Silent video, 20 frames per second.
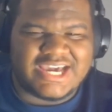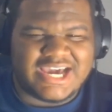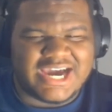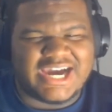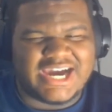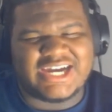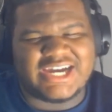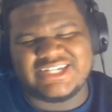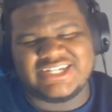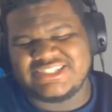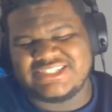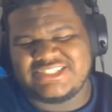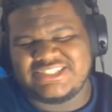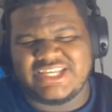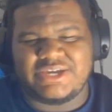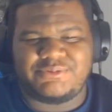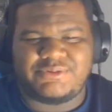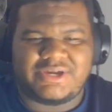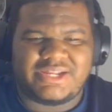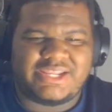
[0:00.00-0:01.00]
I
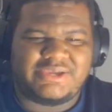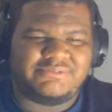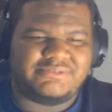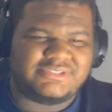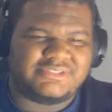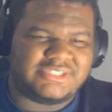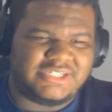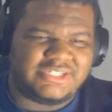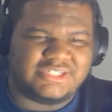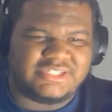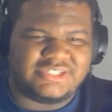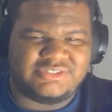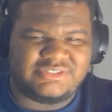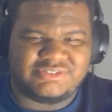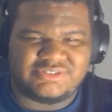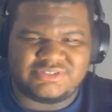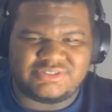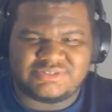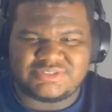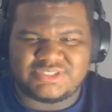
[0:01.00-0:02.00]
understand why they would take it. You
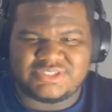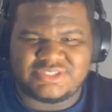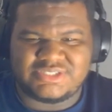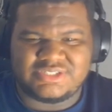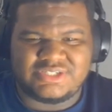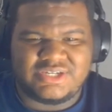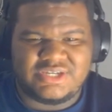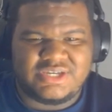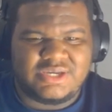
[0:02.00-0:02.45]
know what I'm saying?